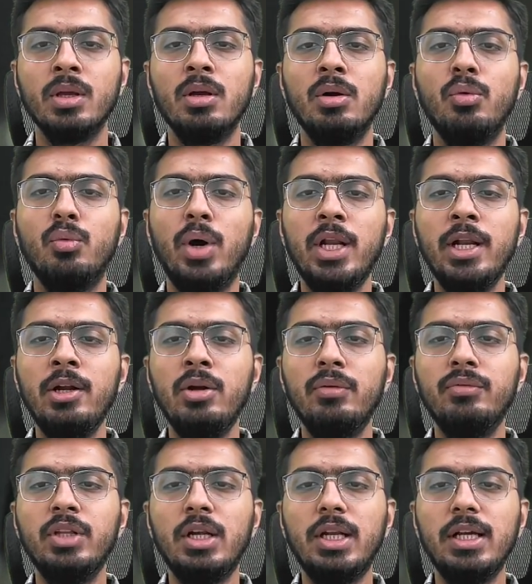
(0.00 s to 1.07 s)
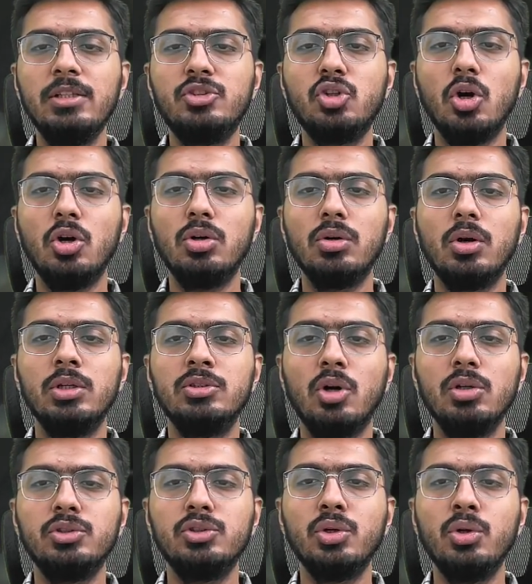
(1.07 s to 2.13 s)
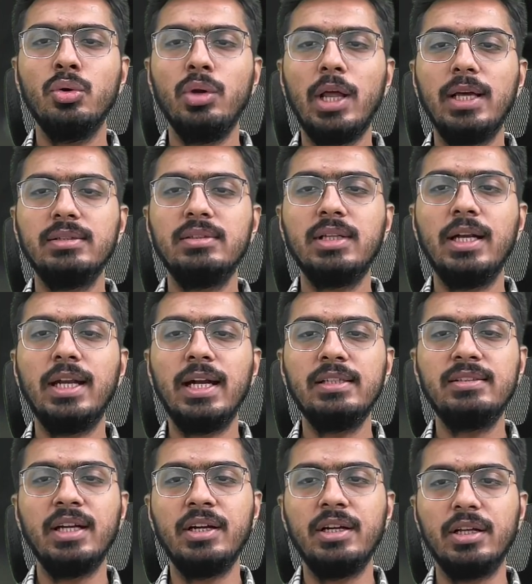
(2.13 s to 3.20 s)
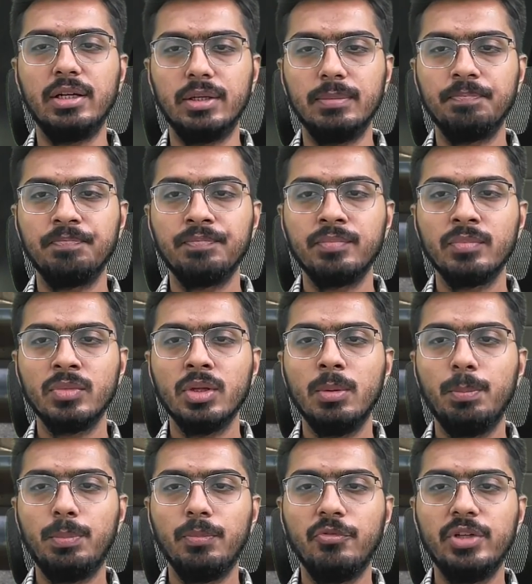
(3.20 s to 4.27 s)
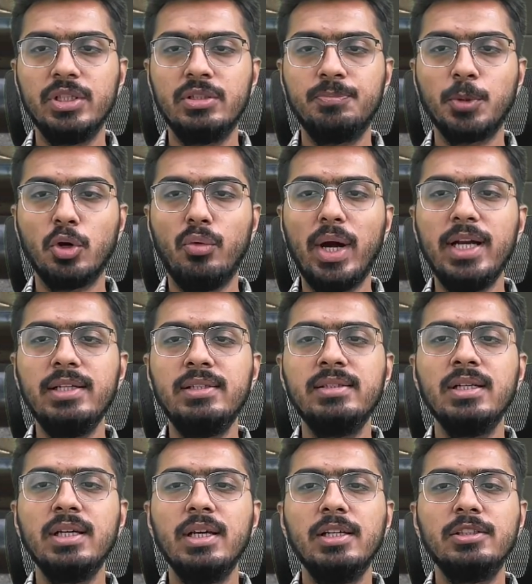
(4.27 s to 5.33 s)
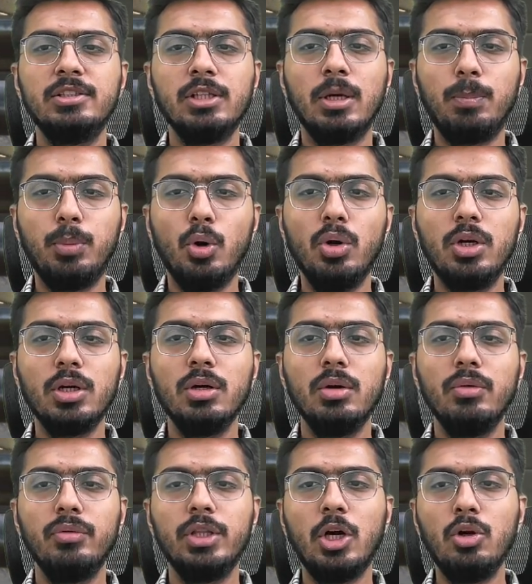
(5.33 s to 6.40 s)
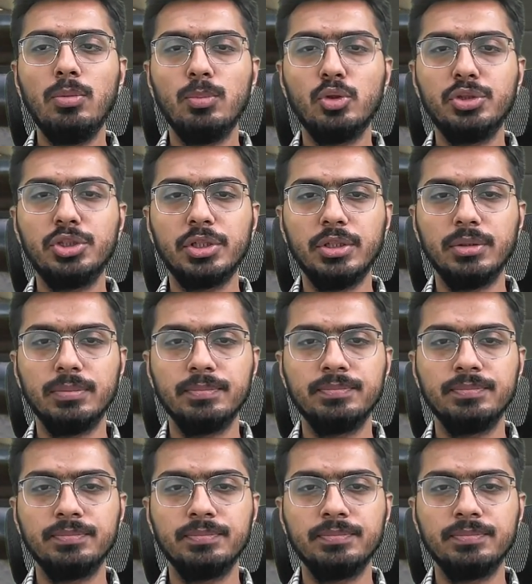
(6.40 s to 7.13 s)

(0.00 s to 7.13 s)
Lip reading: One end of the tailstock is also as the dead center, which provides support without motion.